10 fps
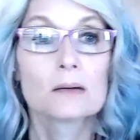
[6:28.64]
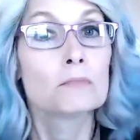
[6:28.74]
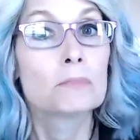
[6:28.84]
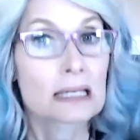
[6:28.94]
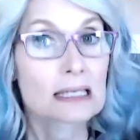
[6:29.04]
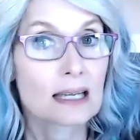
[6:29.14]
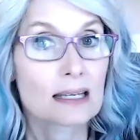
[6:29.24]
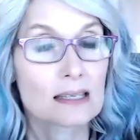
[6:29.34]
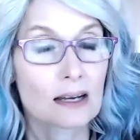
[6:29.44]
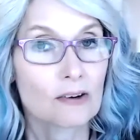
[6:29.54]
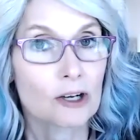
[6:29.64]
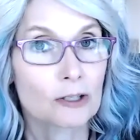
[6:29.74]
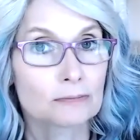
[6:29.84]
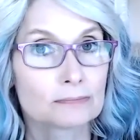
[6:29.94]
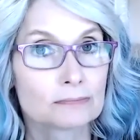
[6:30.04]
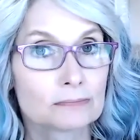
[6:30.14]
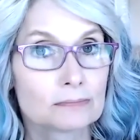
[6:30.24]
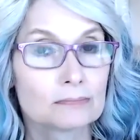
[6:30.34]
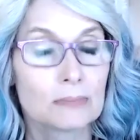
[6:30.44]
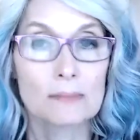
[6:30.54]
Best case scenario.
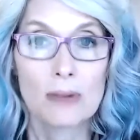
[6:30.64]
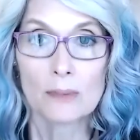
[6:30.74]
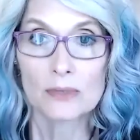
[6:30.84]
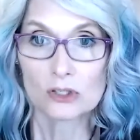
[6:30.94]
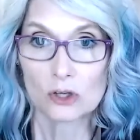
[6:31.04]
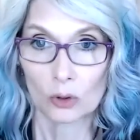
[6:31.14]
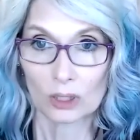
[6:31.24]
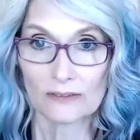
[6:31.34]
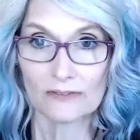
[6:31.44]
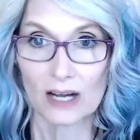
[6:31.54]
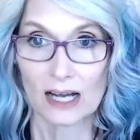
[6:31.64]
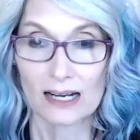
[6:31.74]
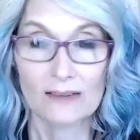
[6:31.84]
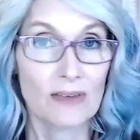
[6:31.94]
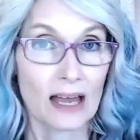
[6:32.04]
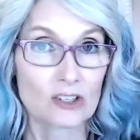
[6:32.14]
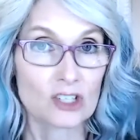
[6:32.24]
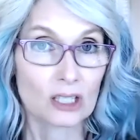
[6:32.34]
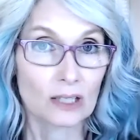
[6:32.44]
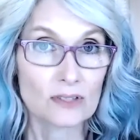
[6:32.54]
My mom is totally fine. In fact,
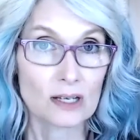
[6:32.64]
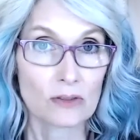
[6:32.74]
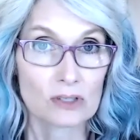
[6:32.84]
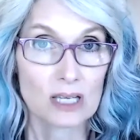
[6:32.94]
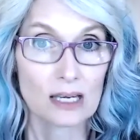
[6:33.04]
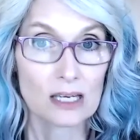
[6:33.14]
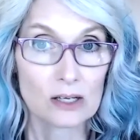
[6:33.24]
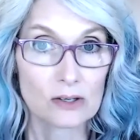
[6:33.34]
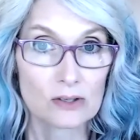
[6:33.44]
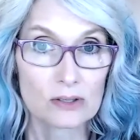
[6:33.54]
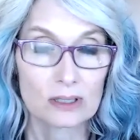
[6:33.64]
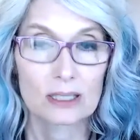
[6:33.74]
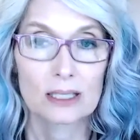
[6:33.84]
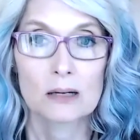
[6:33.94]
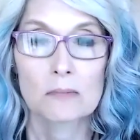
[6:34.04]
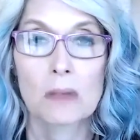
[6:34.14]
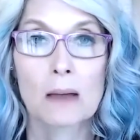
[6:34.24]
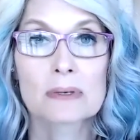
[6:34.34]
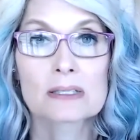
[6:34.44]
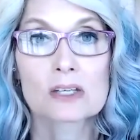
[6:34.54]
she lives another 10 years.
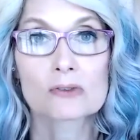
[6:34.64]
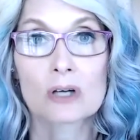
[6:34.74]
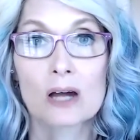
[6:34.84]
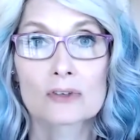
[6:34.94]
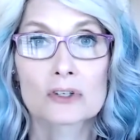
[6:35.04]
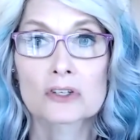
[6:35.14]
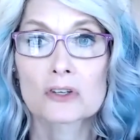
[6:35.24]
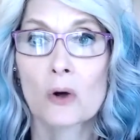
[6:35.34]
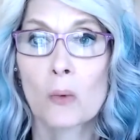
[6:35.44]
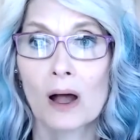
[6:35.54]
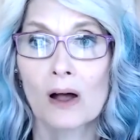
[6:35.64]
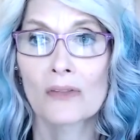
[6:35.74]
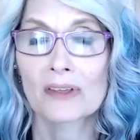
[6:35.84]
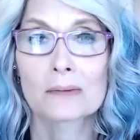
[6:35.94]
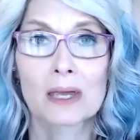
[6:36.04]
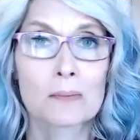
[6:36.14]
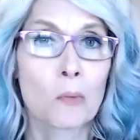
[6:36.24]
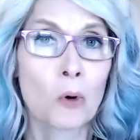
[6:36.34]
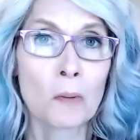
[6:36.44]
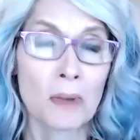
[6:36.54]
My business recovers so well that I make
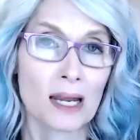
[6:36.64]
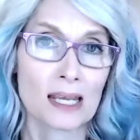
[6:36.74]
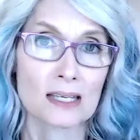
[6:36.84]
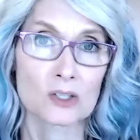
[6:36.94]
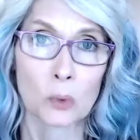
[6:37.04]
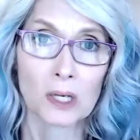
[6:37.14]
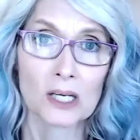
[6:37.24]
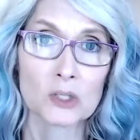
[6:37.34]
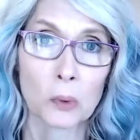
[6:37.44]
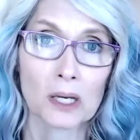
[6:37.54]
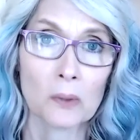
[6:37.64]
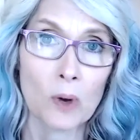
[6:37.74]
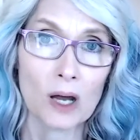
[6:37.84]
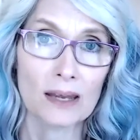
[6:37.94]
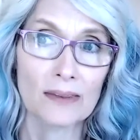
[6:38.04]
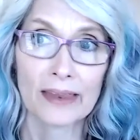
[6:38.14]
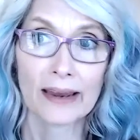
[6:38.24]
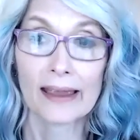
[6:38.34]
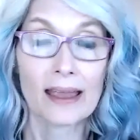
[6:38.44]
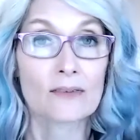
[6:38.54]
more money in 2021 than
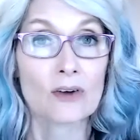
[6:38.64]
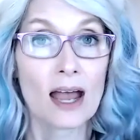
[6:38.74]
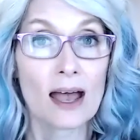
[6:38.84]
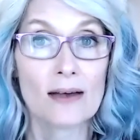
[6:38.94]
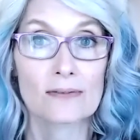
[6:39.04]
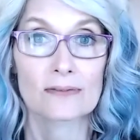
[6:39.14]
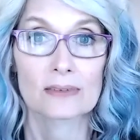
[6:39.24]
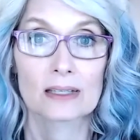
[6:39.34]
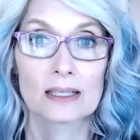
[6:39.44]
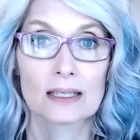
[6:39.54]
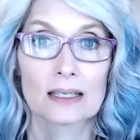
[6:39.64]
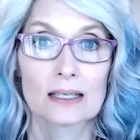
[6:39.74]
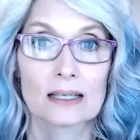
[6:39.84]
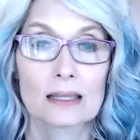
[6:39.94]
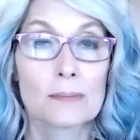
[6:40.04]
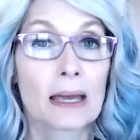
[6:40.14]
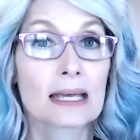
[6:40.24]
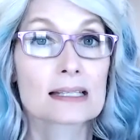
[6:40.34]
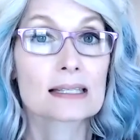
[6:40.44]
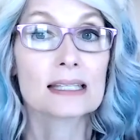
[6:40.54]
I ever have. The bank
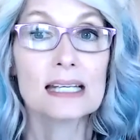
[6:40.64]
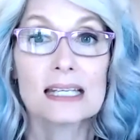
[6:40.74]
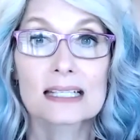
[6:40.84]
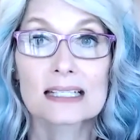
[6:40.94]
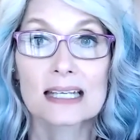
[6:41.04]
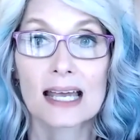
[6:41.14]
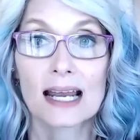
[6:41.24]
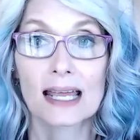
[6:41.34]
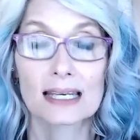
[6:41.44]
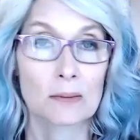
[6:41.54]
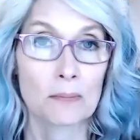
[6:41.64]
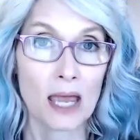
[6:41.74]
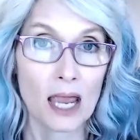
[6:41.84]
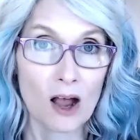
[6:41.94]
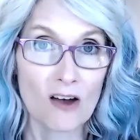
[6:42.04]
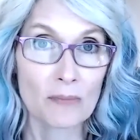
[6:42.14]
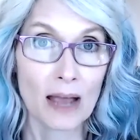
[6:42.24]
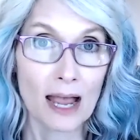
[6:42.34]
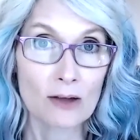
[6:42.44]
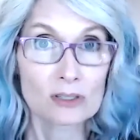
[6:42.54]
is lenient and I end up paying off my
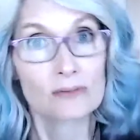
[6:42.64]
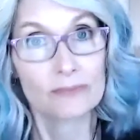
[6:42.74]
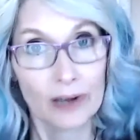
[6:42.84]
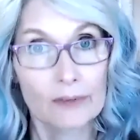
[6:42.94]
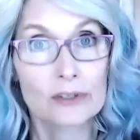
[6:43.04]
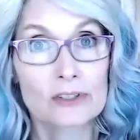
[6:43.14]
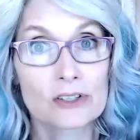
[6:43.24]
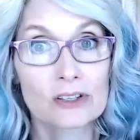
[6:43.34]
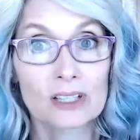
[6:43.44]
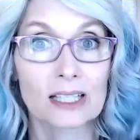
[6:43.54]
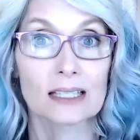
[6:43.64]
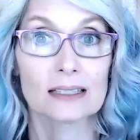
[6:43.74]
house 5 years early.